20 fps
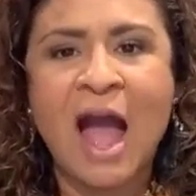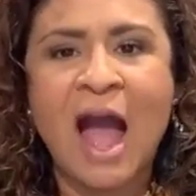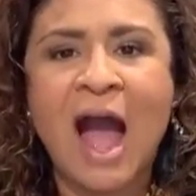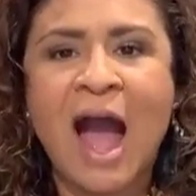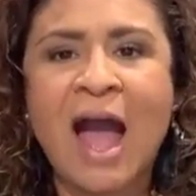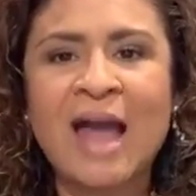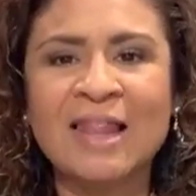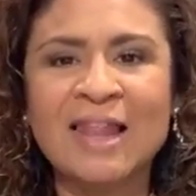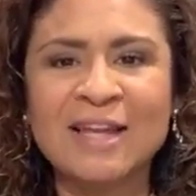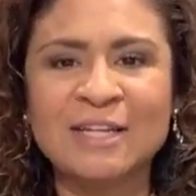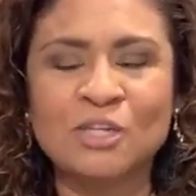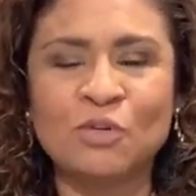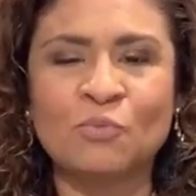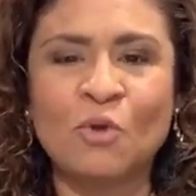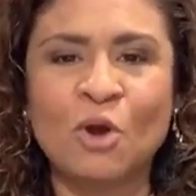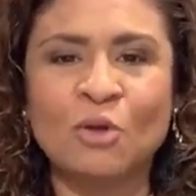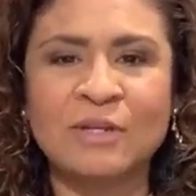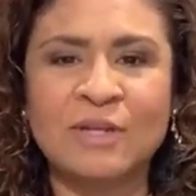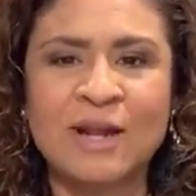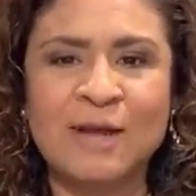I like to
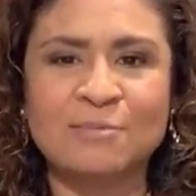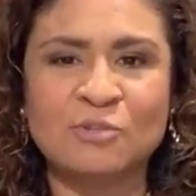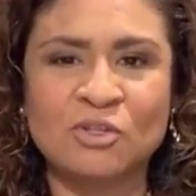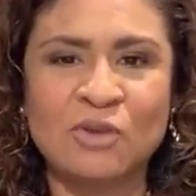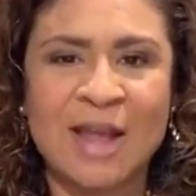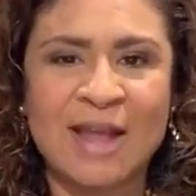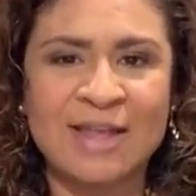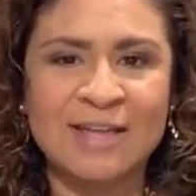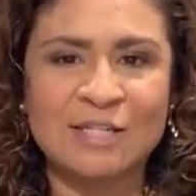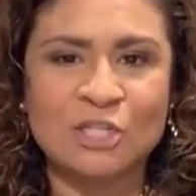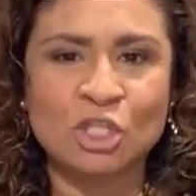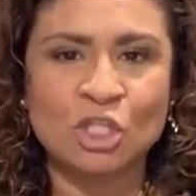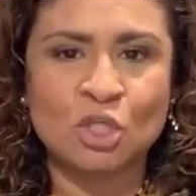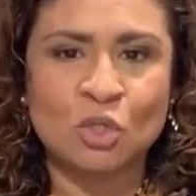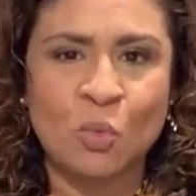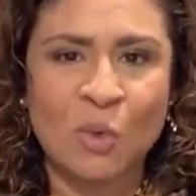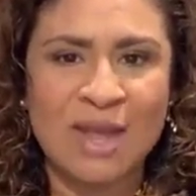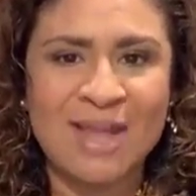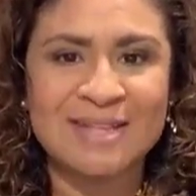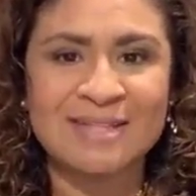roll it up so I can
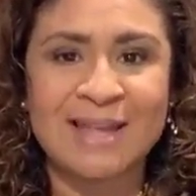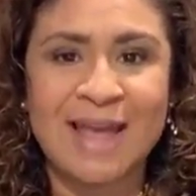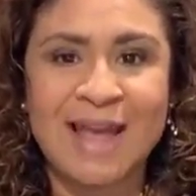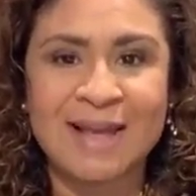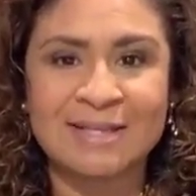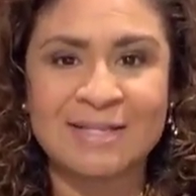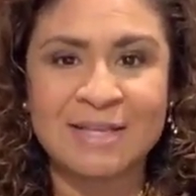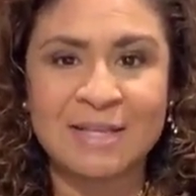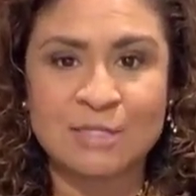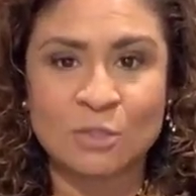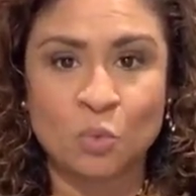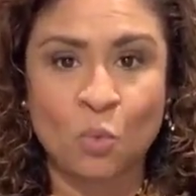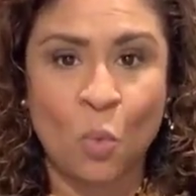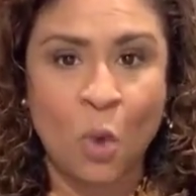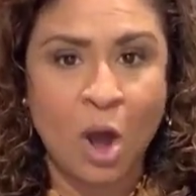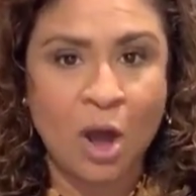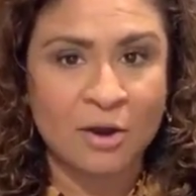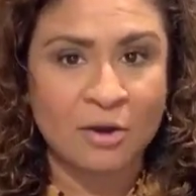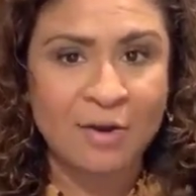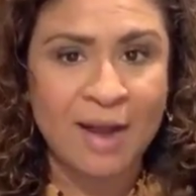squeeze excess
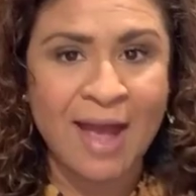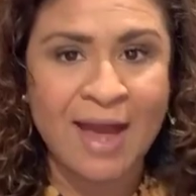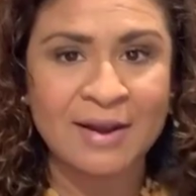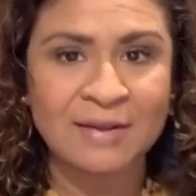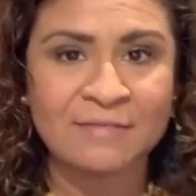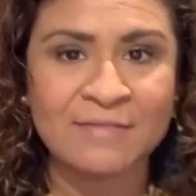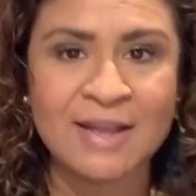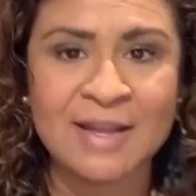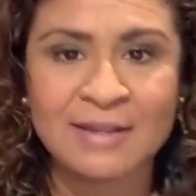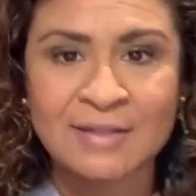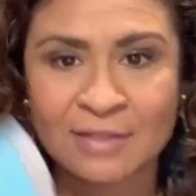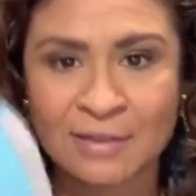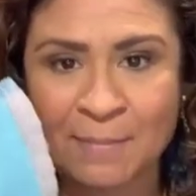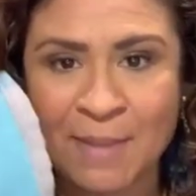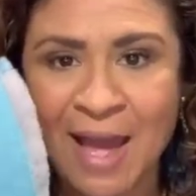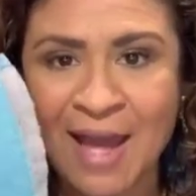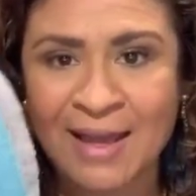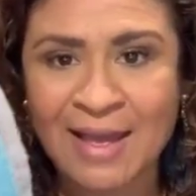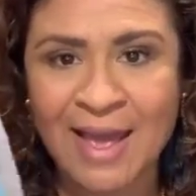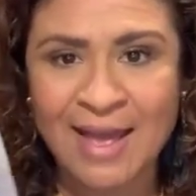water out of it. The
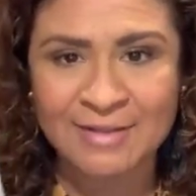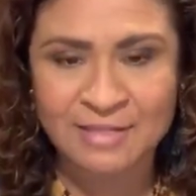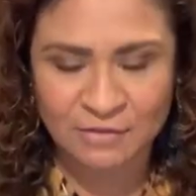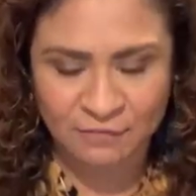back has